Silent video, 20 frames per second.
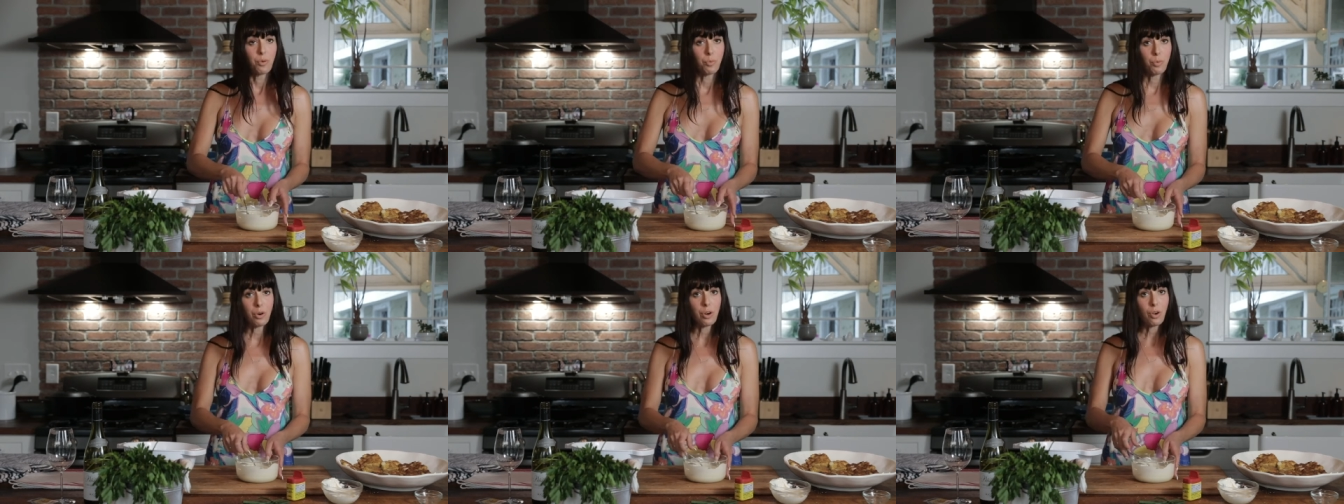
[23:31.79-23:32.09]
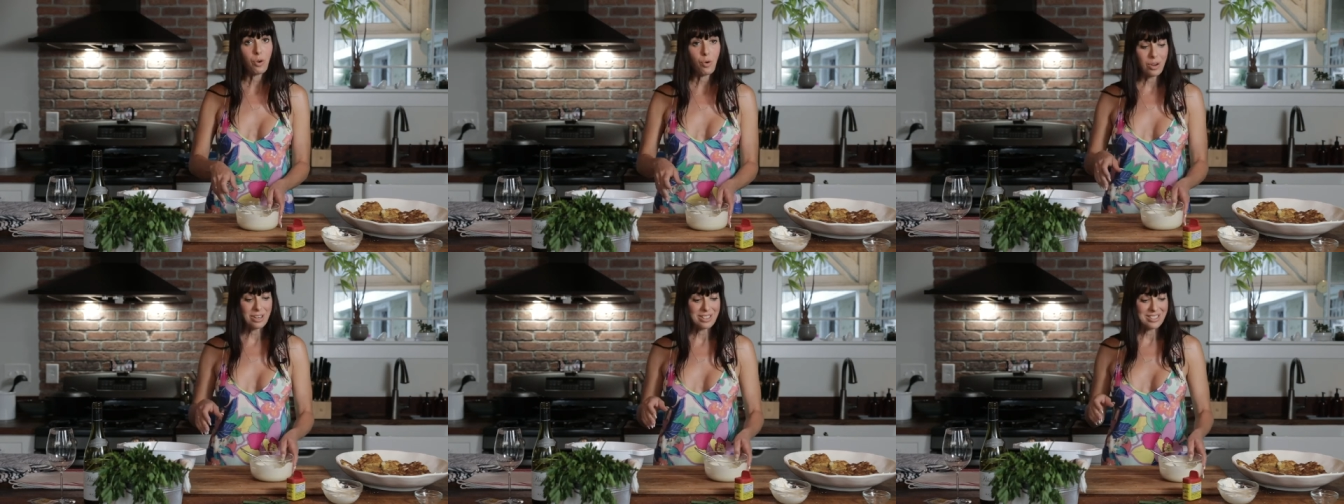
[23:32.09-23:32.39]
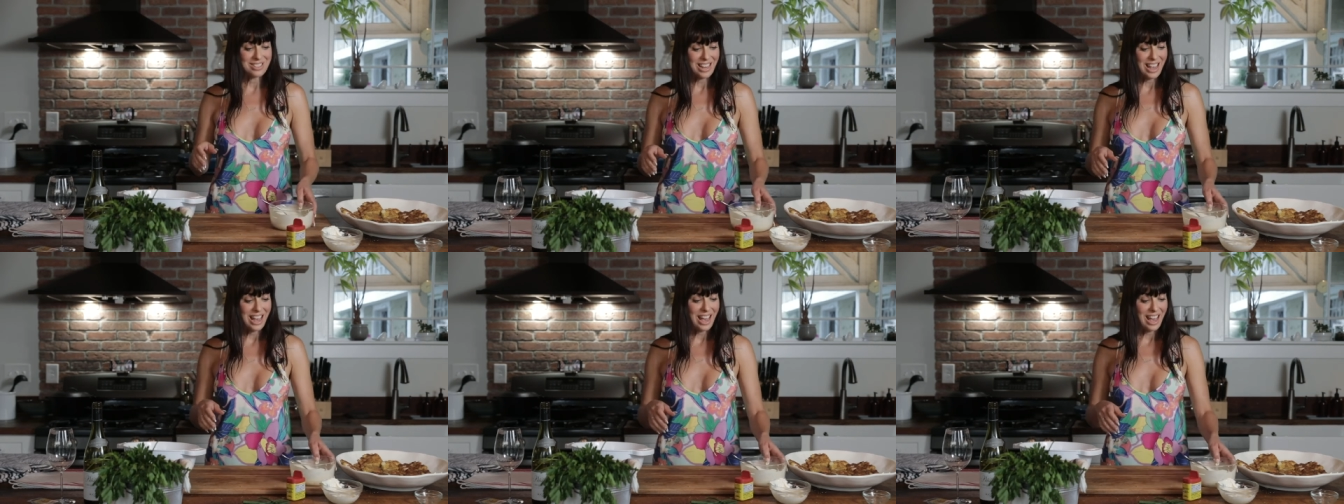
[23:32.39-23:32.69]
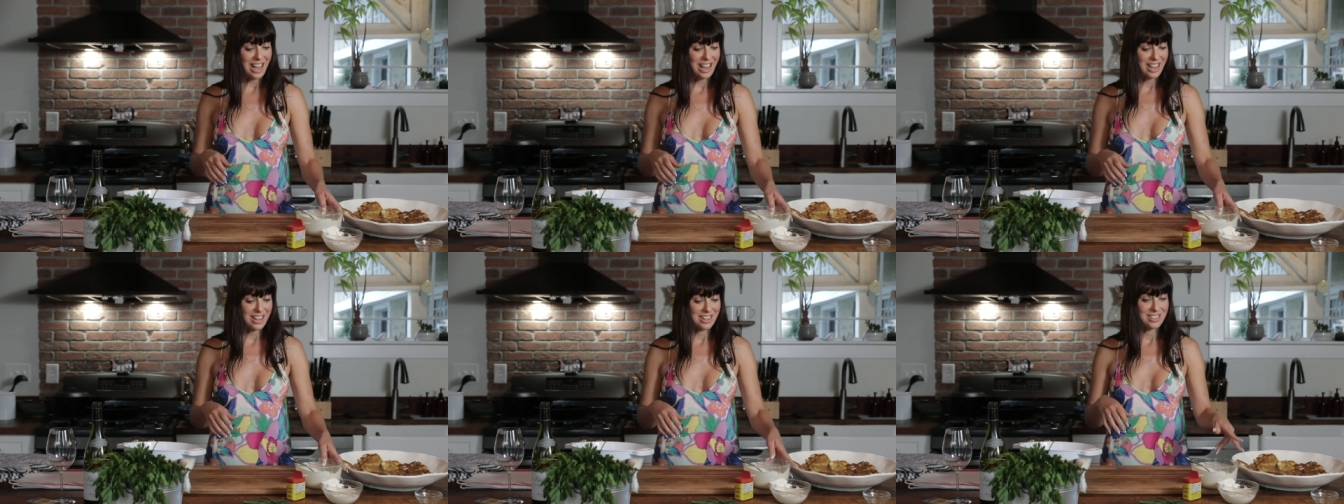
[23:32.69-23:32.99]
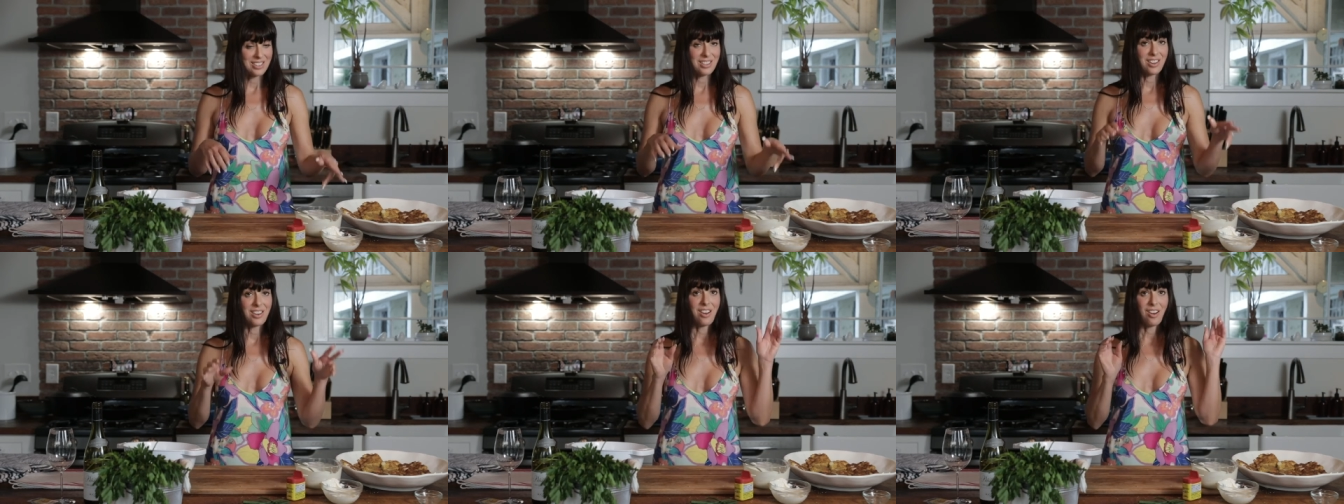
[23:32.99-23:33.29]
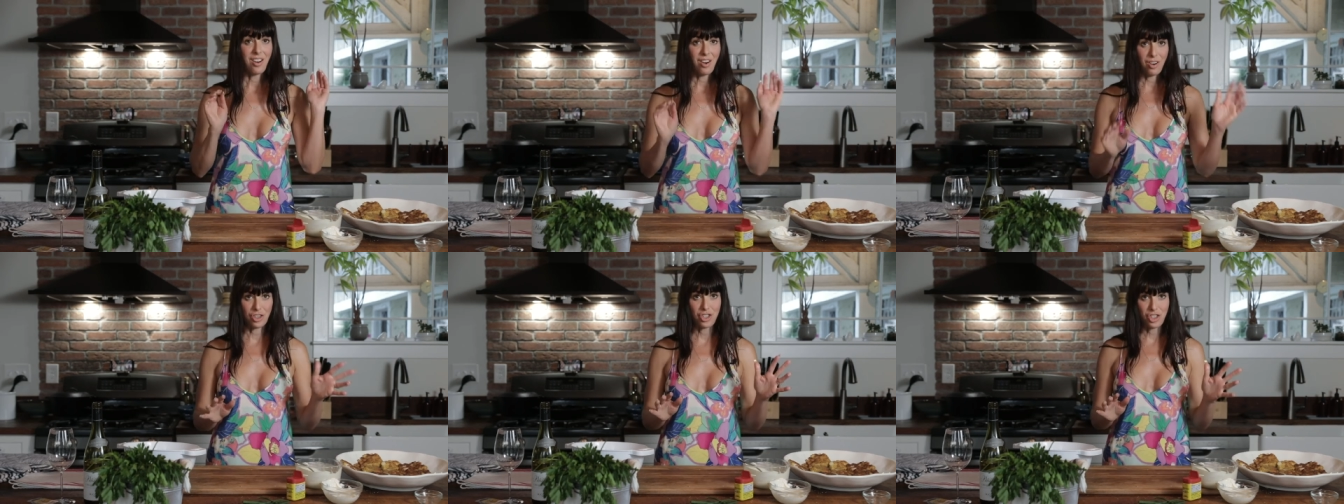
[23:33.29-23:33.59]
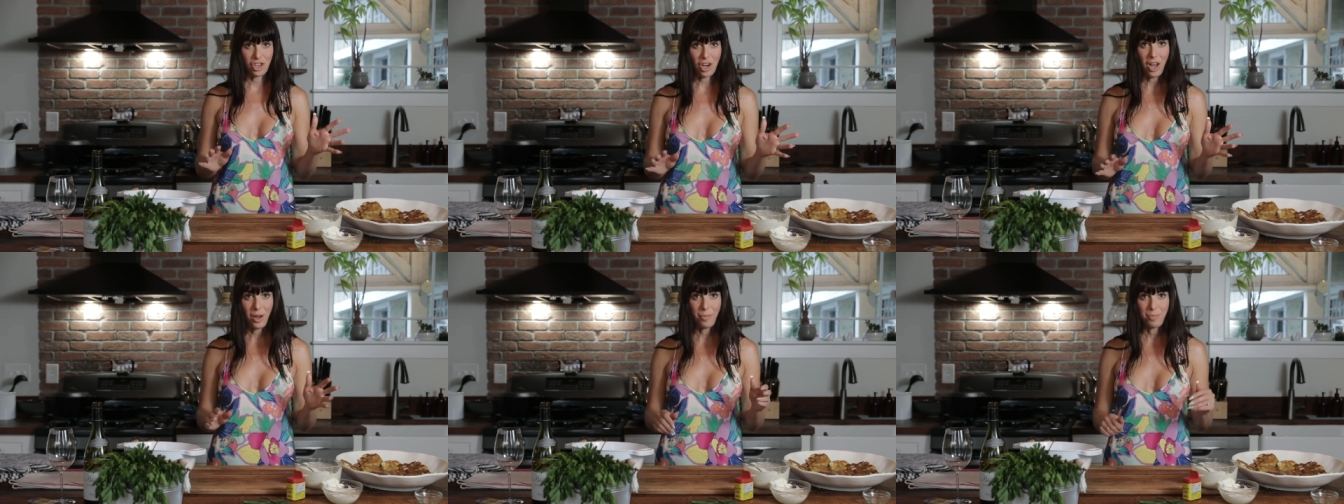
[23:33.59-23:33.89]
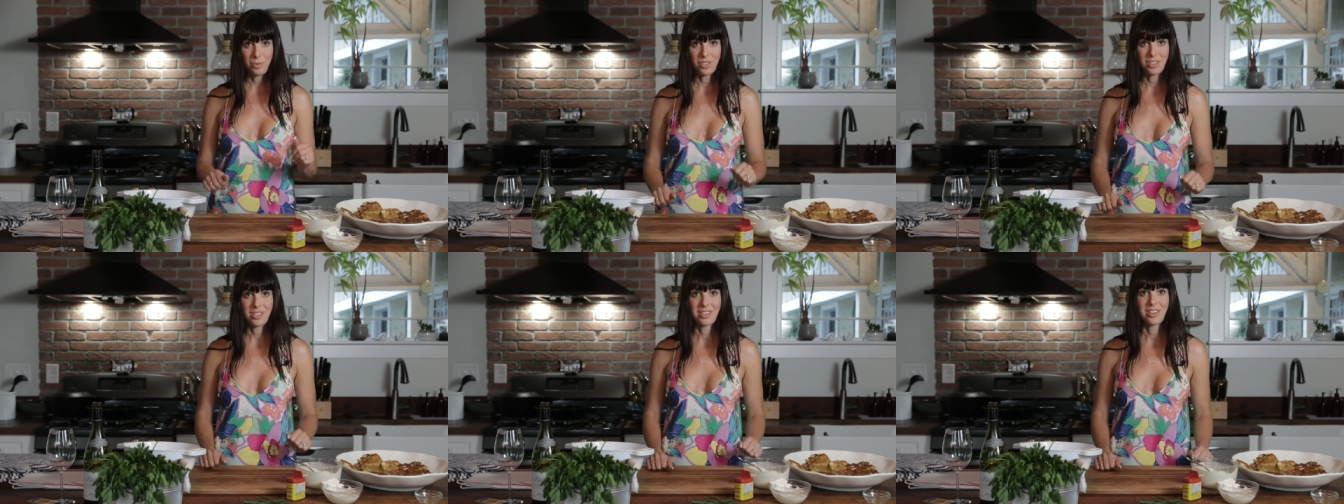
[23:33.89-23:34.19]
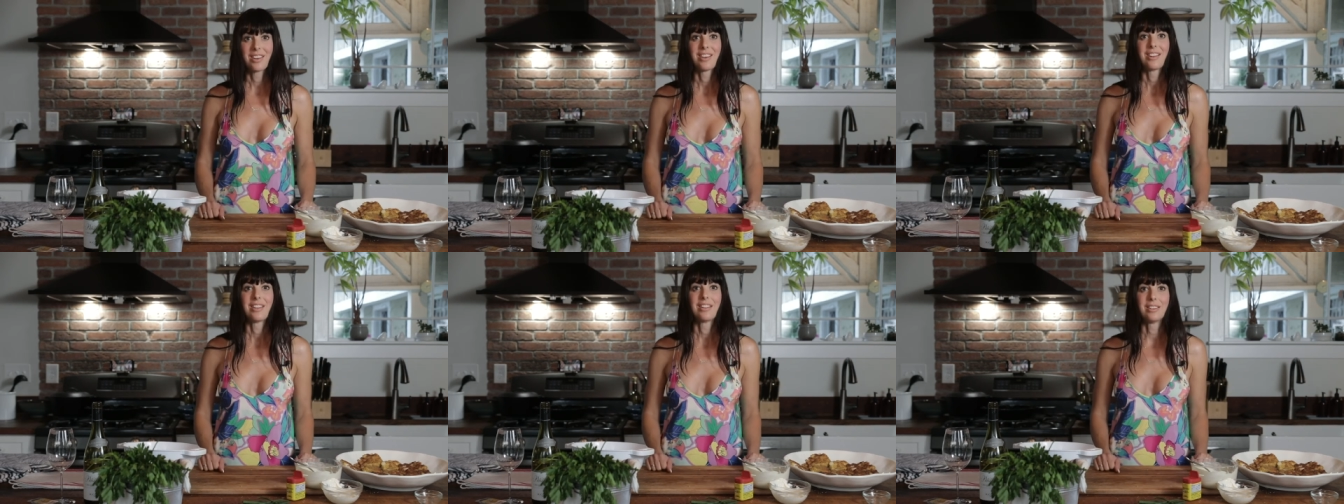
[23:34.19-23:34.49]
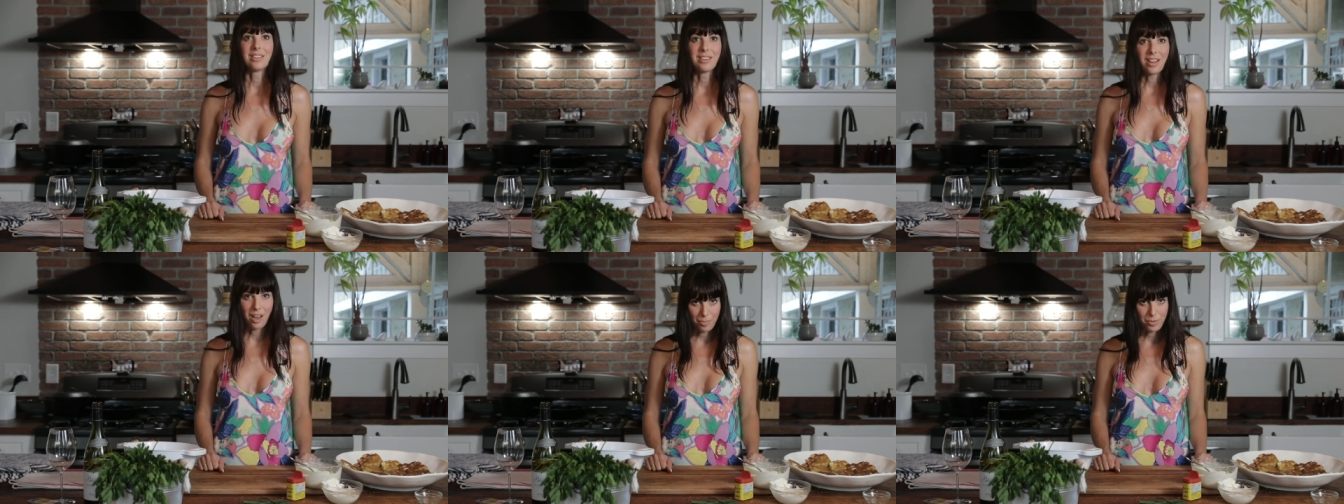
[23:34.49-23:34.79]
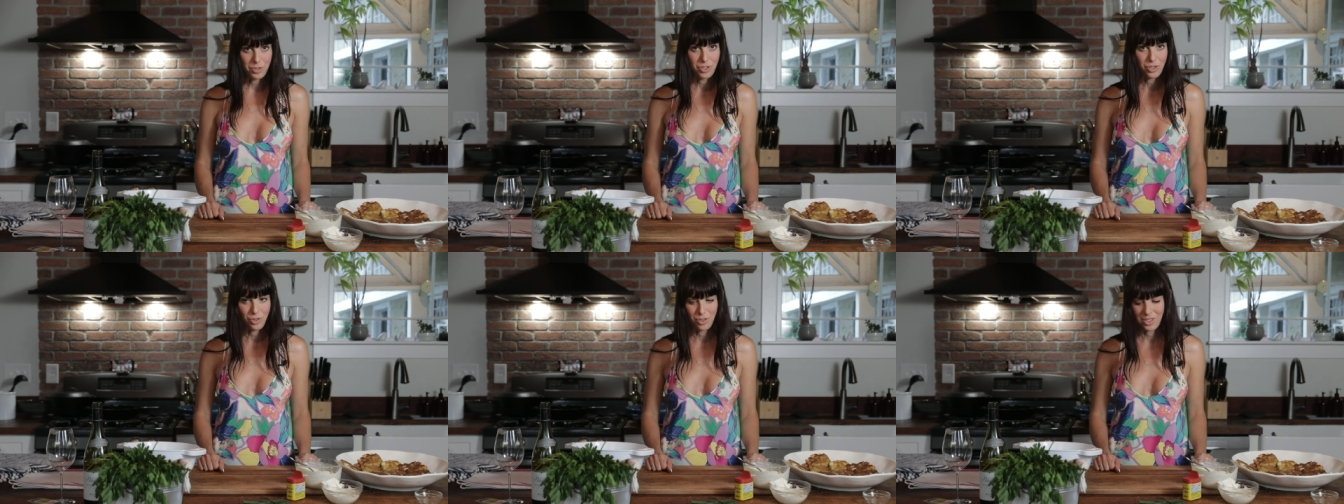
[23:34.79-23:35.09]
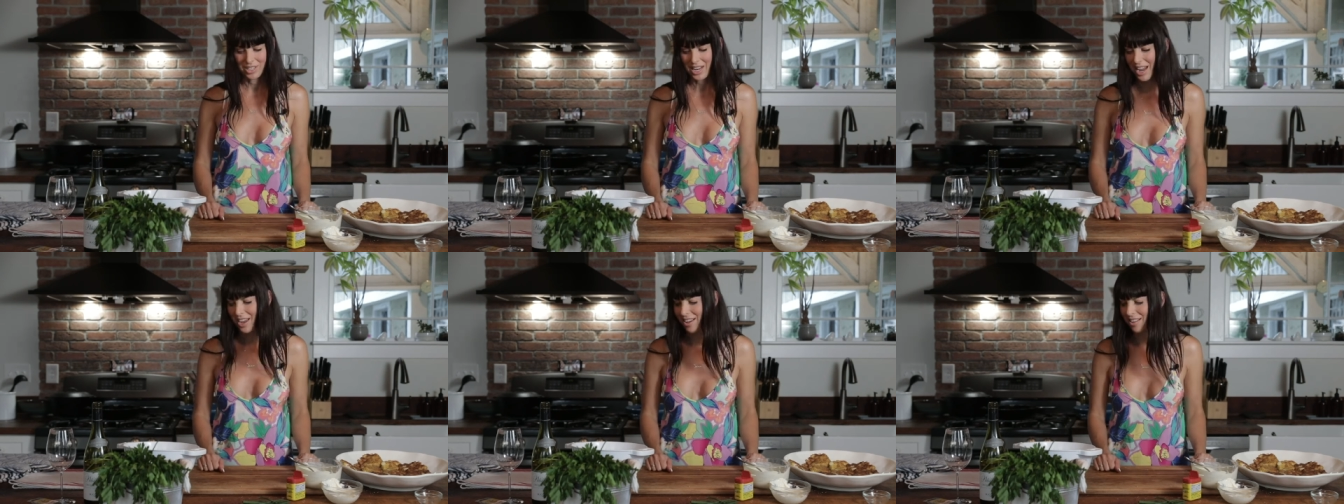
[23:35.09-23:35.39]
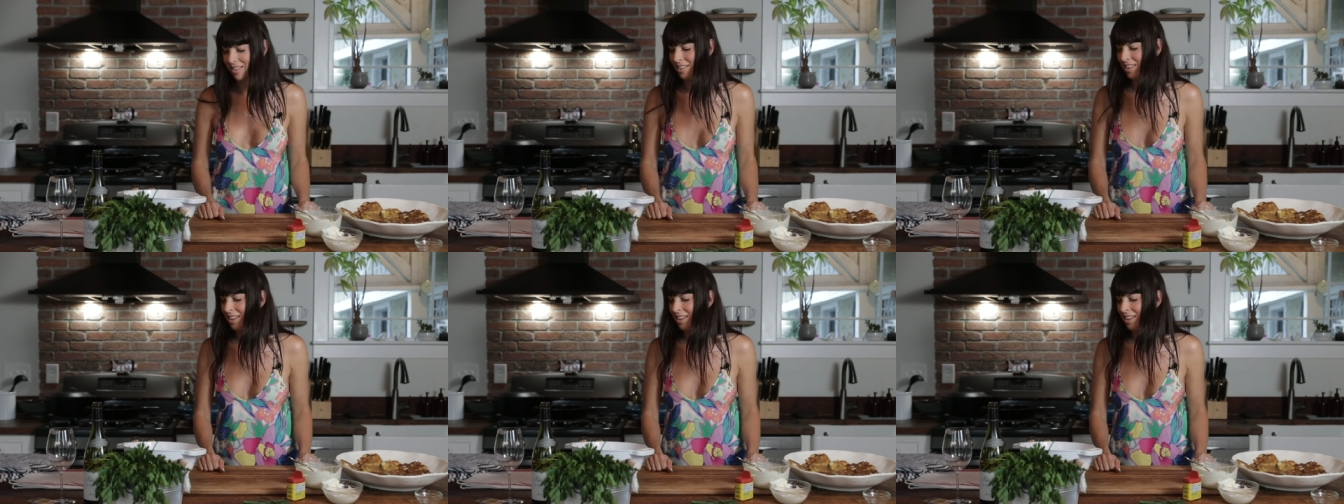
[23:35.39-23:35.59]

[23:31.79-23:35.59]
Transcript: we're going to add our chopped lobster tail.